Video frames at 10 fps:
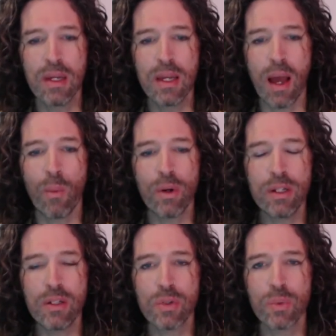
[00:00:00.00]
I
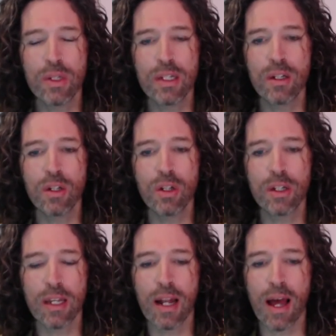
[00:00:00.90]
wanted to really
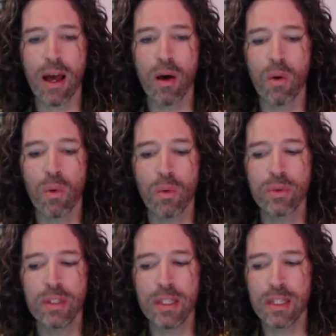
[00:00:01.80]
look at how
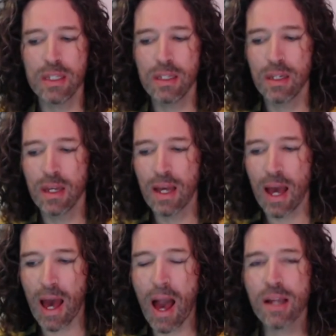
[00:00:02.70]
the
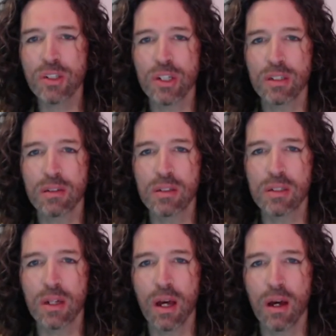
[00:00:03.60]

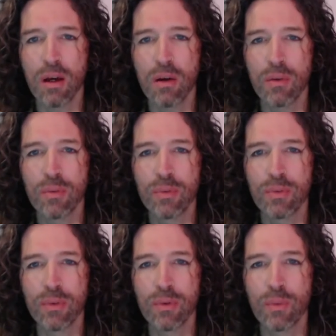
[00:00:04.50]
actions of
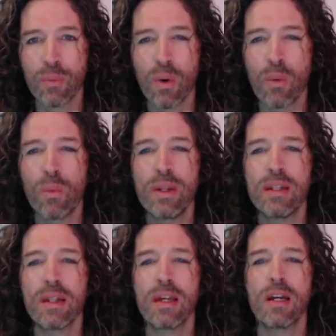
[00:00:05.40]
what we
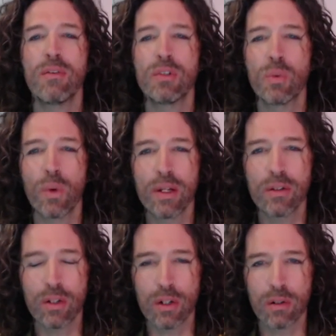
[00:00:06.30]
think of as
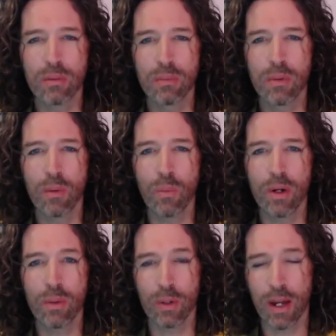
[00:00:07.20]
winter and
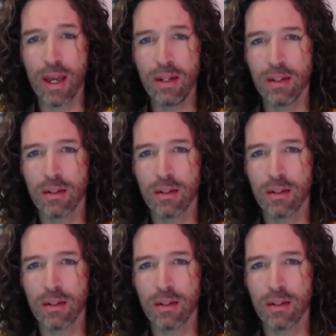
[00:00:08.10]
where we're headed